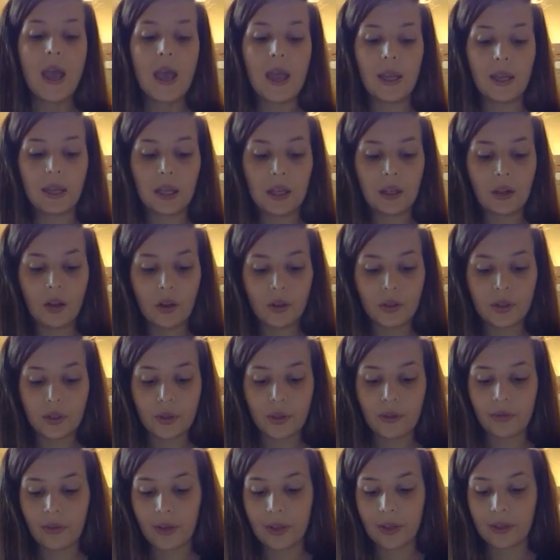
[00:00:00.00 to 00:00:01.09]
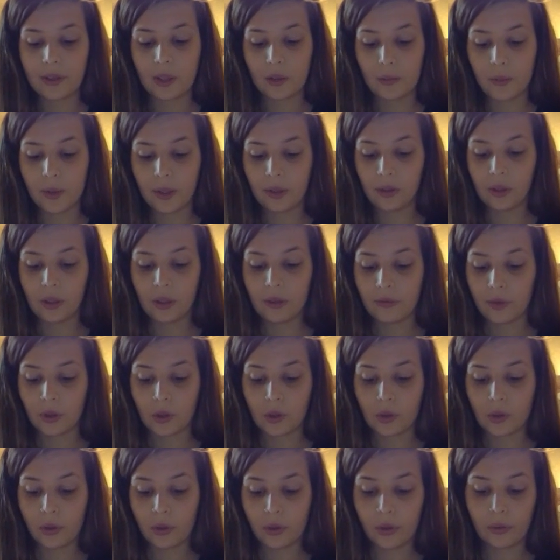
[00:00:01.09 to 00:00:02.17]
it can also affect the ability for
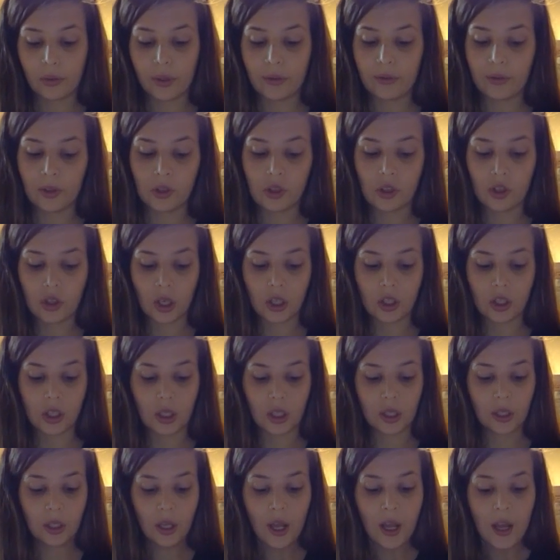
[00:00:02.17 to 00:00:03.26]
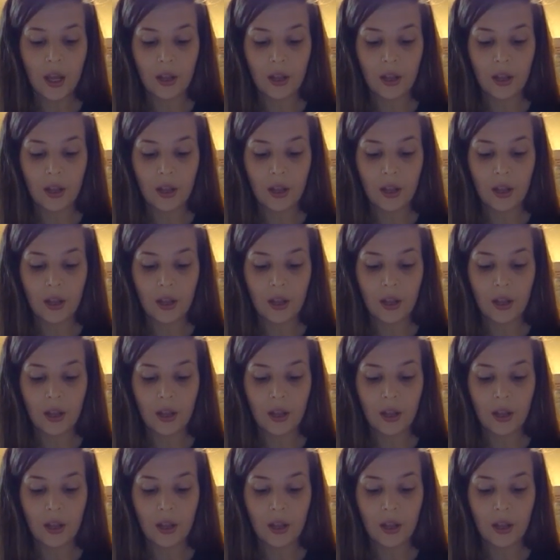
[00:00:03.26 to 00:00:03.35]
coral reef construction.